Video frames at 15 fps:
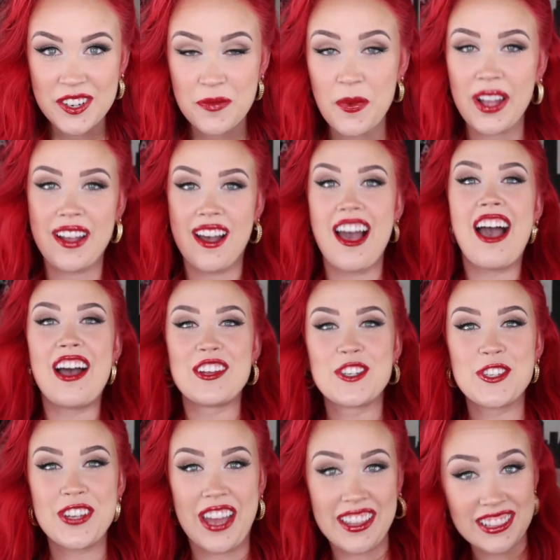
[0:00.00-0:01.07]
my
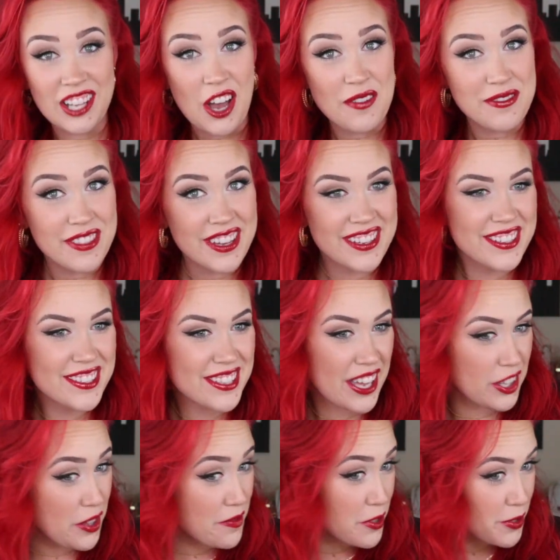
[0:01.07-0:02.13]
gosh, I love this. I
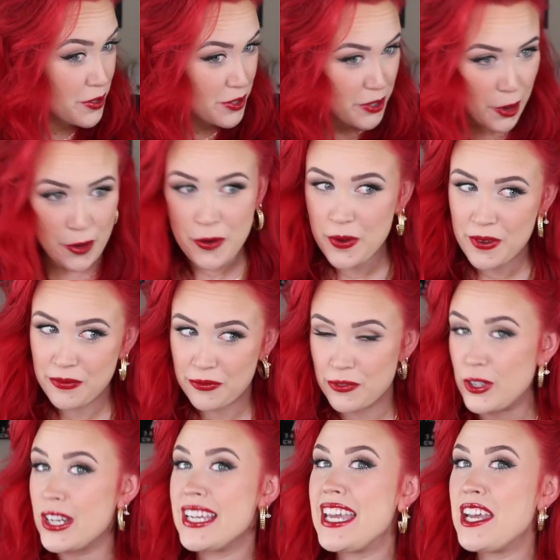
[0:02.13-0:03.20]
love this so
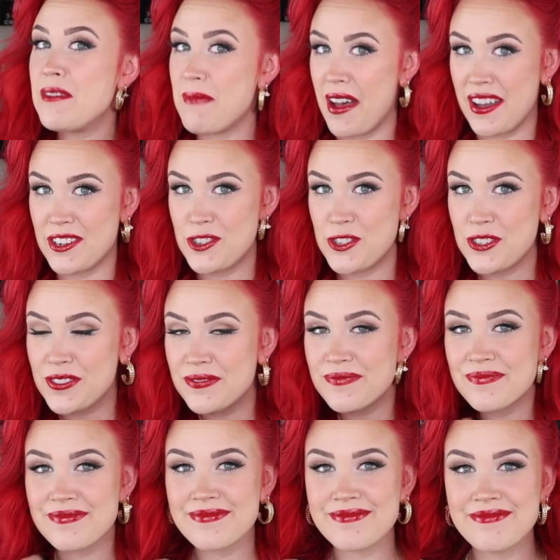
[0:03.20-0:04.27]
freaking much.
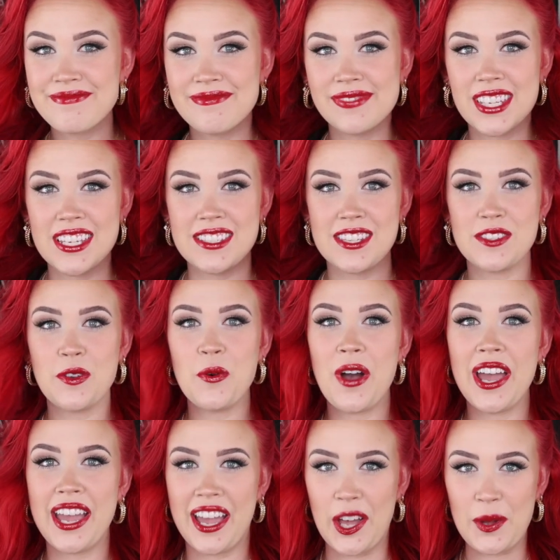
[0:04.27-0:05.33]
Is this who
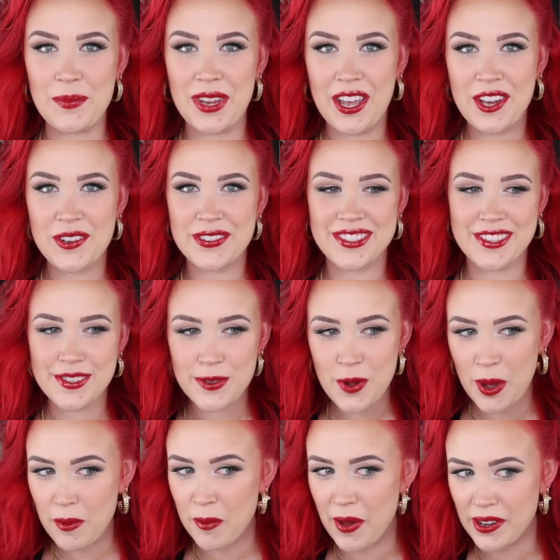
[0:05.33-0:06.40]
I am now? Is this
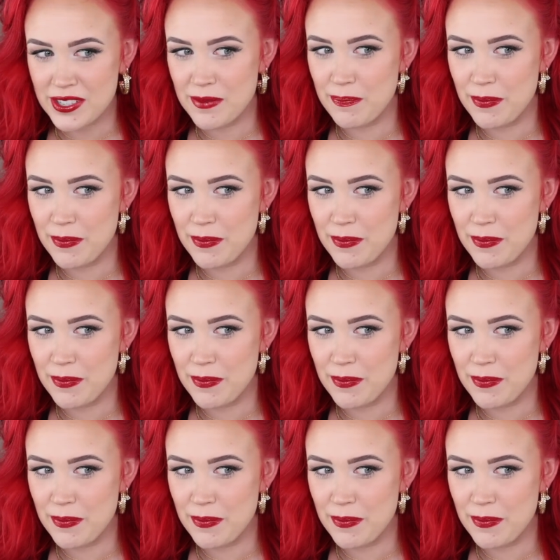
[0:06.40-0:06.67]
who I'm about to